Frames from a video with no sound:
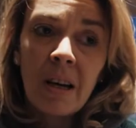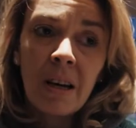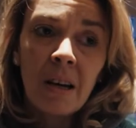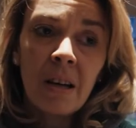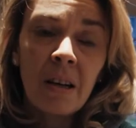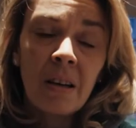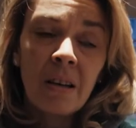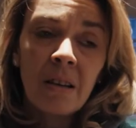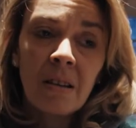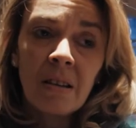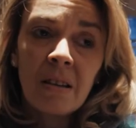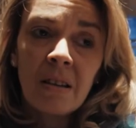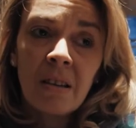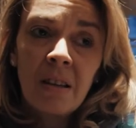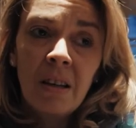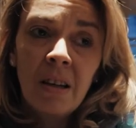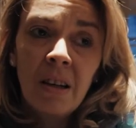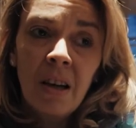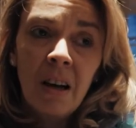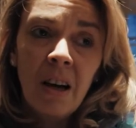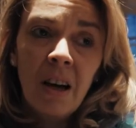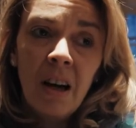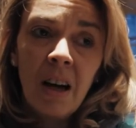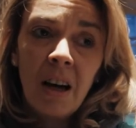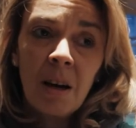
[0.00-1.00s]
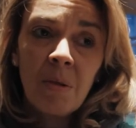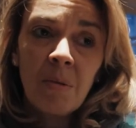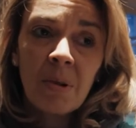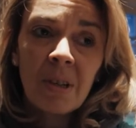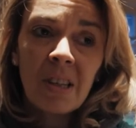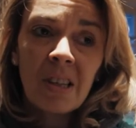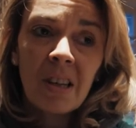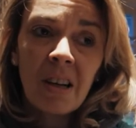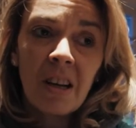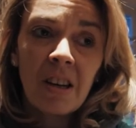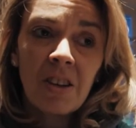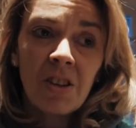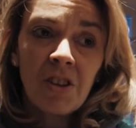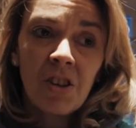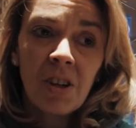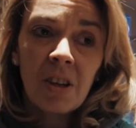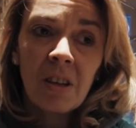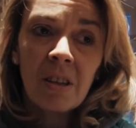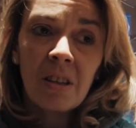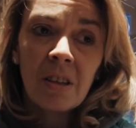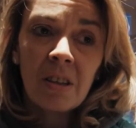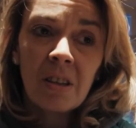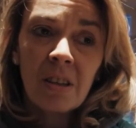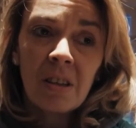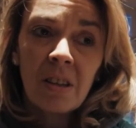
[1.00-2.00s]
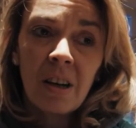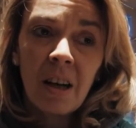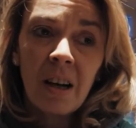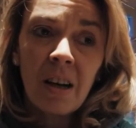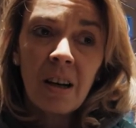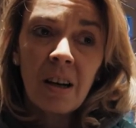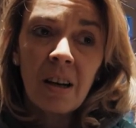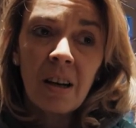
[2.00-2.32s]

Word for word: and I would say she's